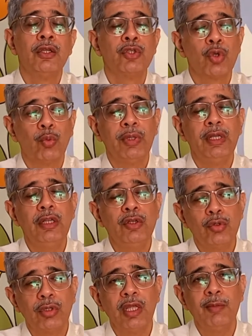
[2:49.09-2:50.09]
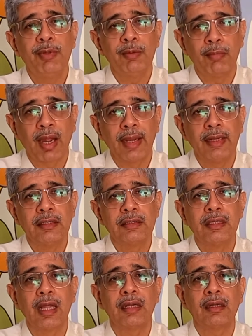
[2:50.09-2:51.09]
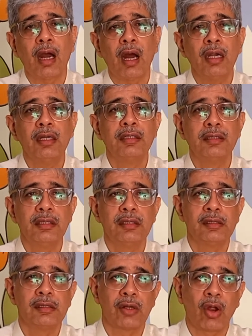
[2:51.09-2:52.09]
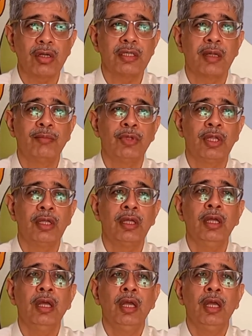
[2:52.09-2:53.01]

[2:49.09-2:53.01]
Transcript: So we need to keep in mind that heart disease is not something